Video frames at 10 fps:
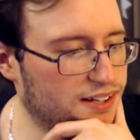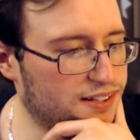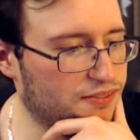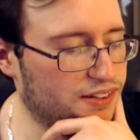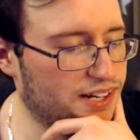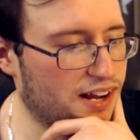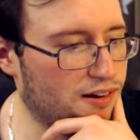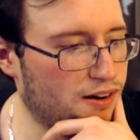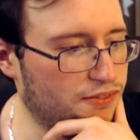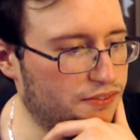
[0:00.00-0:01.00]
Definitely not
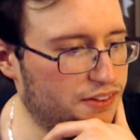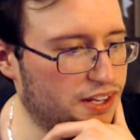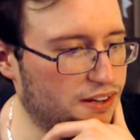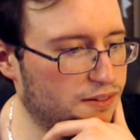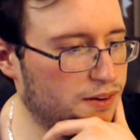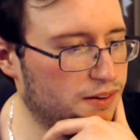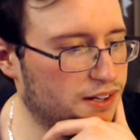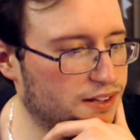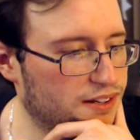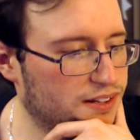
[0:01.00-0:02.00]
off of video. Why would
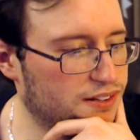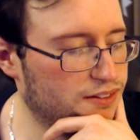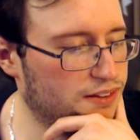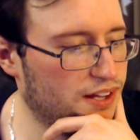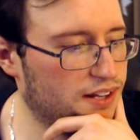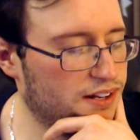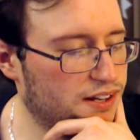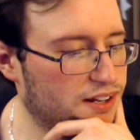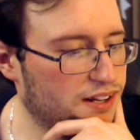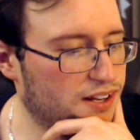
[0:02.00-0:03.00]
I do that
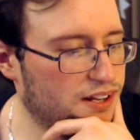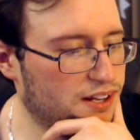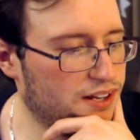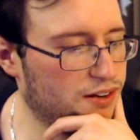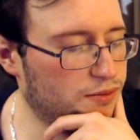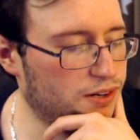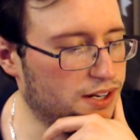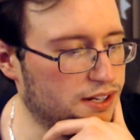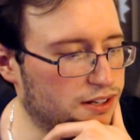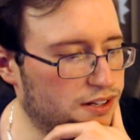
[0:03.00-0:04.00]
when
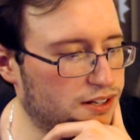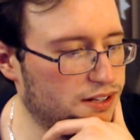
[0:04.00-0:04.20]
I could